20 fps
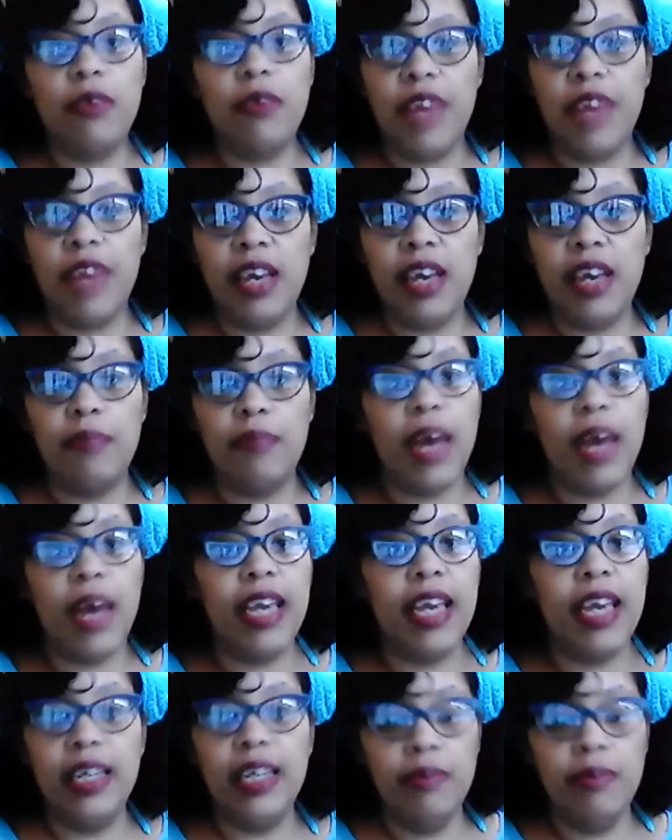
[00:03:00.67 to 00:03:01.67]
fan by
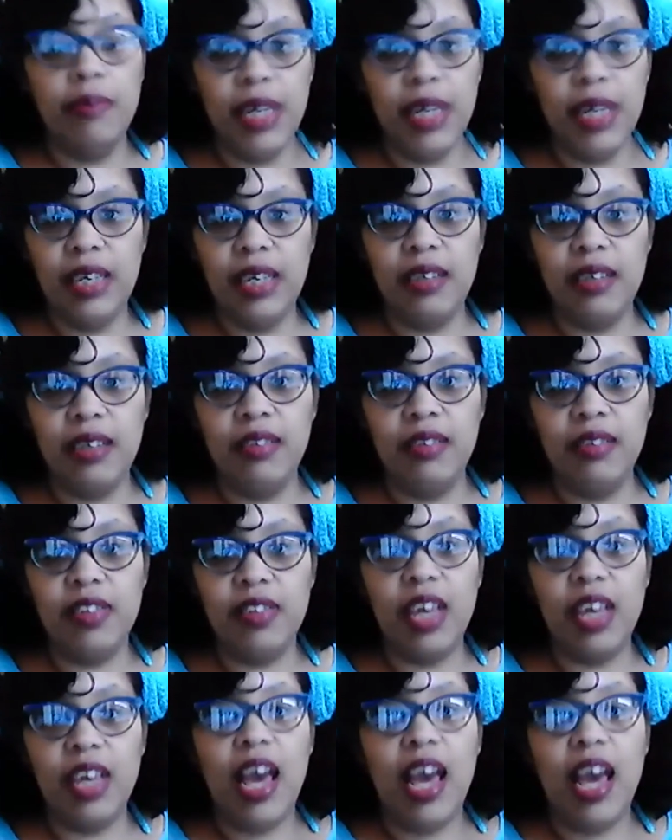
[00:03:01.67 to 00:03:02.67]
any means,
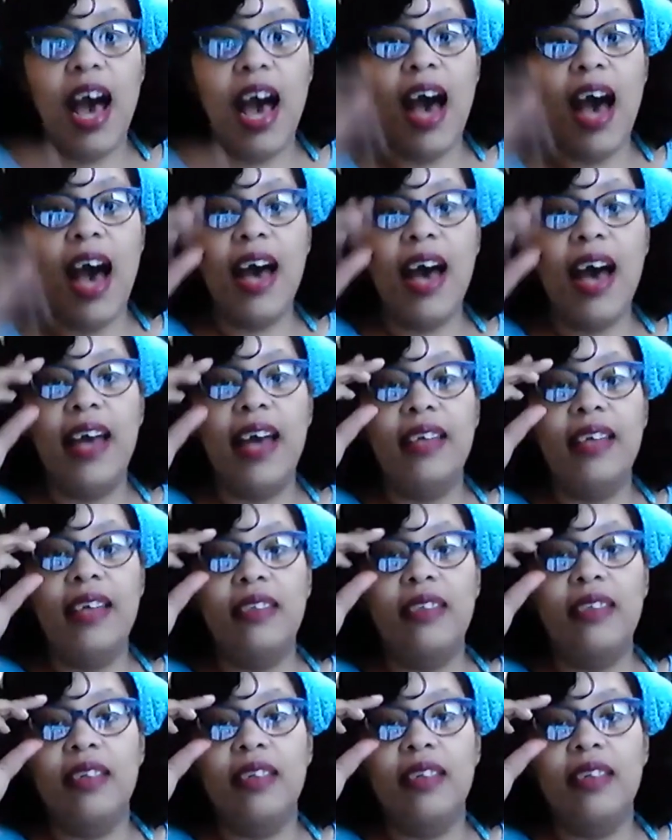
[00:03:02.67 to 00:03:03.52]
I